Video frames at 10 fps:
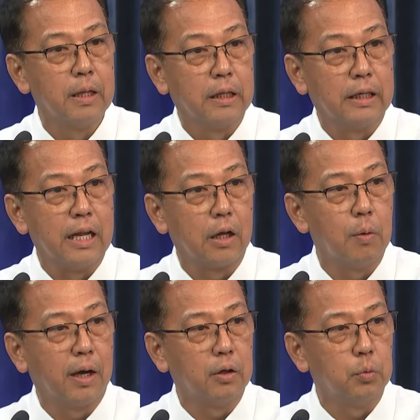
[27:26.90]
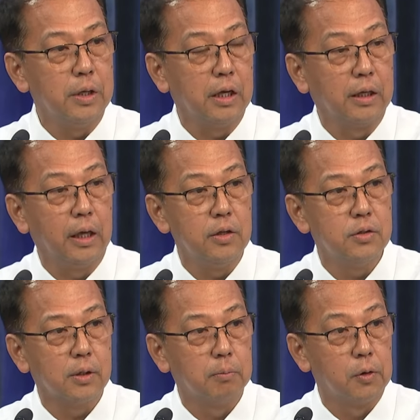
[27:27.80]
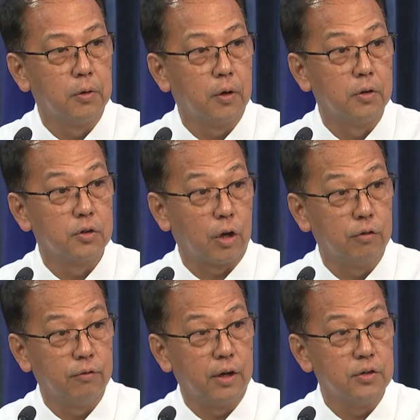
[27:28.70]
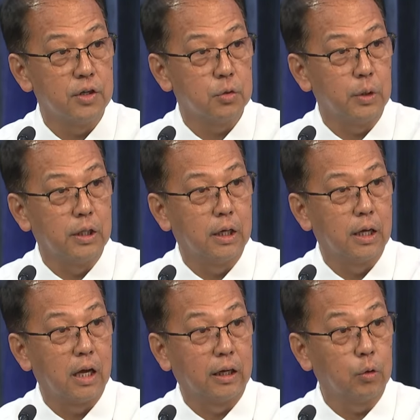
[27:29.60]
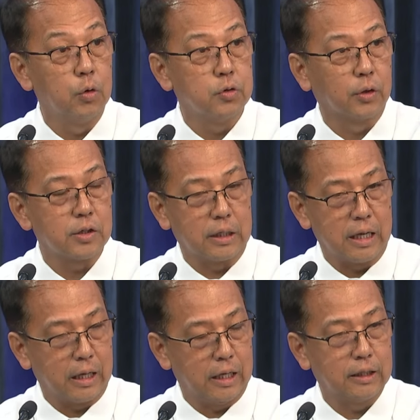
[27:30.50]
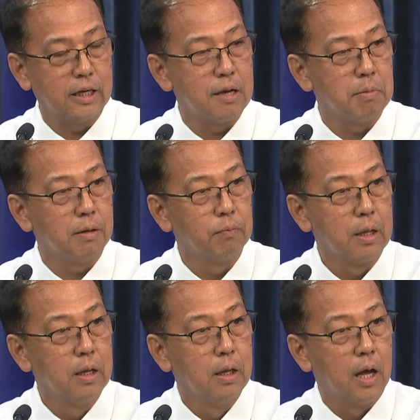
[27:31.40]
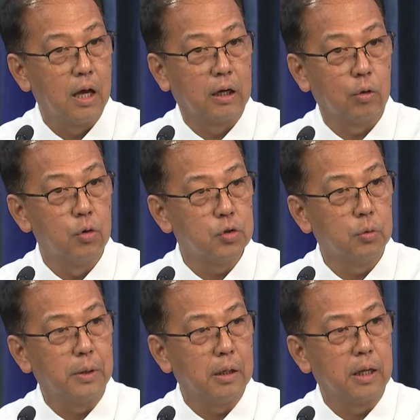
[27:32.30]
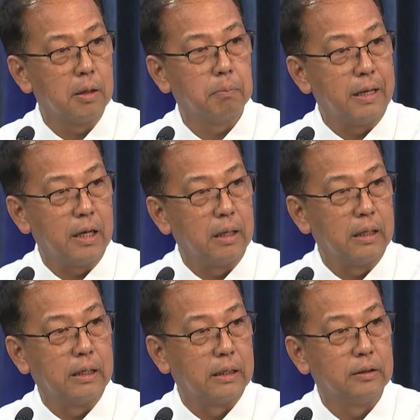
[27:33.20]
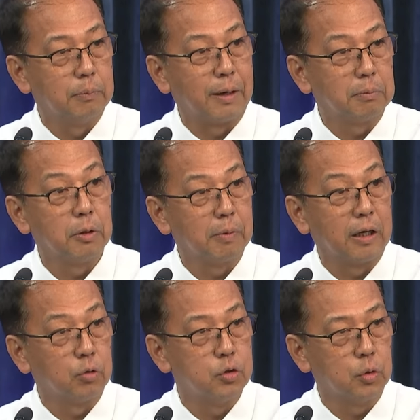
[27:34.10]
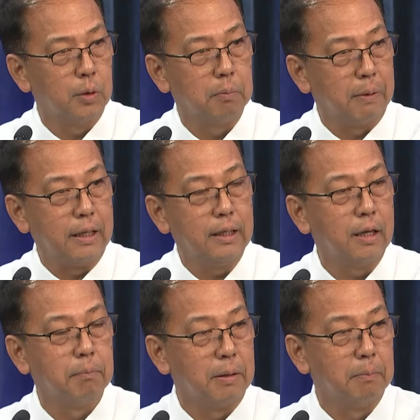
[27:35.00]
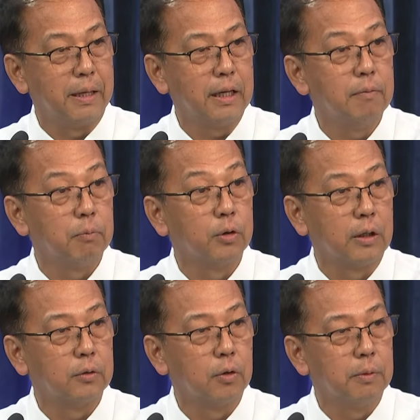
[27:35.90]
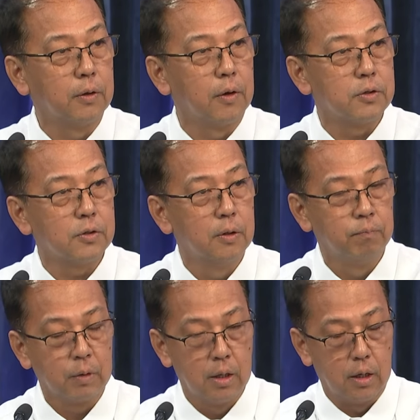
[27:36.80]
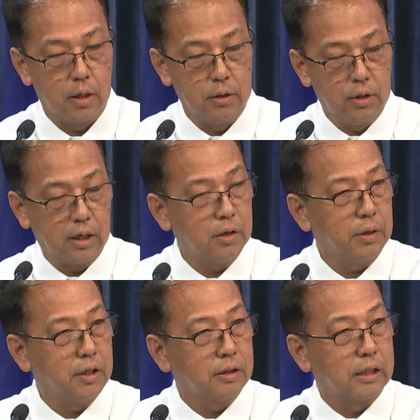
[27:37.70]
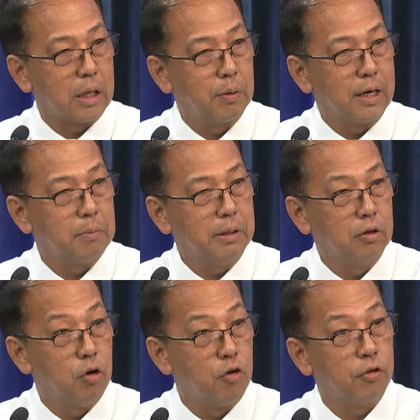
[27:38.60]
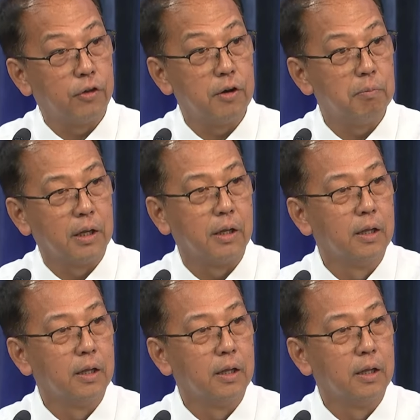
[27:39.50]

ginagawa ngayon, we engage more on sa convergence with agriculture kasi nakikita namin agriculture will play a Department of Agriculture will play a very important role because yun ang tinatawag namin yung long term eh.